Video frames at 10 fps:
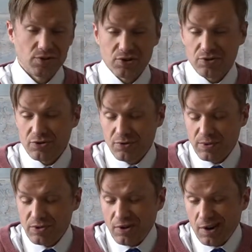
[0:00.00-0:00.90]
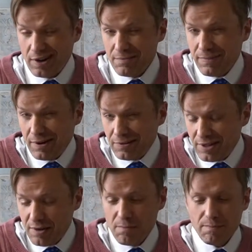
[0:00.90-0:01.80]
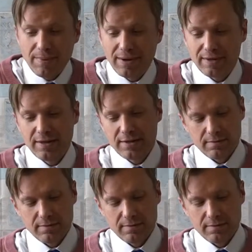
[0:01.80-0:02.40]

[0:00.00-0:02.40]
ShoeTubers talk about them, but